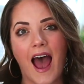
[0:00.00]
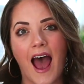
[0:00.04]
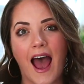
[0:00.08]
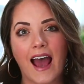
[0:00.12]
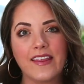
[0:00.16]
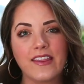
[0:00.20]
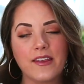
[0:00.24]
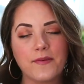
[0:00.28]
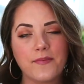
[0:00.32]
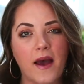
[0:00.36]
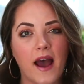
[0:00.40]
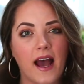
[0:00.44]

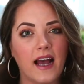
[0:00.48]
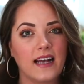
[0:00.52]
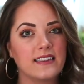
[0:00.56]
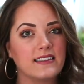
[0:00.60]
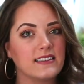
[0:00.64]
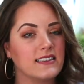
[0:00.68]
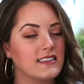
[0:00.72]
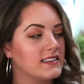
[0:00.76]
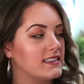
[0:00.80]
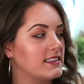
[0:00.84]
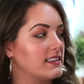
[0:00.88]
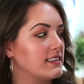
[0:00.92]
had in the
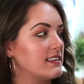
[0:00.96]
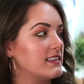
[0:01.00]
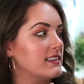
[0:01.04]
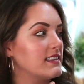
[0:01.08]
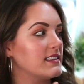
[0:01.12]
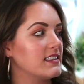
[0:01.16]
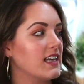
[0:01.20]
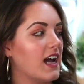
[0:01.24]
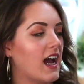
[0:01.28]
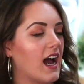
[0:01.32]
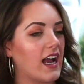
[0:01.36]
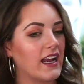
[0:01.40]
past, is this
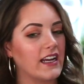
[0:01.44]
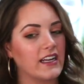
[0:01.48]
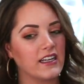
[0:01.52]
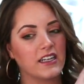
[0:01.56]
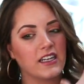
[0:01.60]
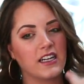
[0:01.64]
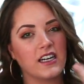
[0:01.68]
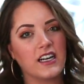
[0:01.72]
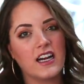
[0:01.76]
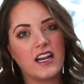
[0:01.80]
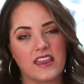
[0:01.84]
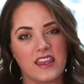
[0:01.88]

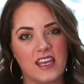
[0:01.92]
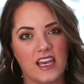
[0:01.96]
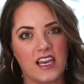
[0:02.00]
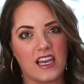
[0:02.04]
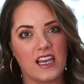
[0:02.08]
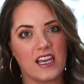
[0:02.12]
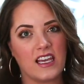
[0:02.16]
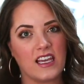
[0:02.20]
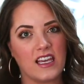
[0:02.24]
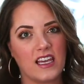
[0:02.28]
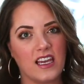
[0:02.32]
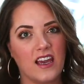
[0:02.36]
entire
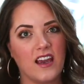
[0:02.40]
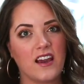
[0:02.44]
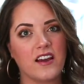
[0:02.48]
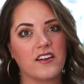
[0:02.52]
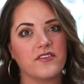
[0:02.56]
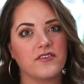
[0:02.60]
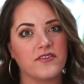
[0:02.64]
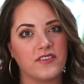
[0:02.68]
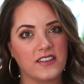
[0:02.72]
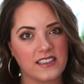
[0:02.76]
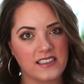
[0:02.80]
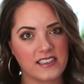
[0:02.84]
thing
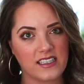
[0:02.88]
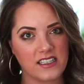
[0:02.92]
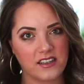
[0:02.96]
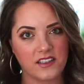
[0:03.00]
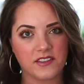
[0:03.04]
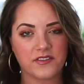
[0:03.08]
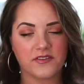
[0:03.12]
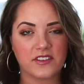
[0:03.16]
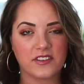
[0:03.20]
fits in the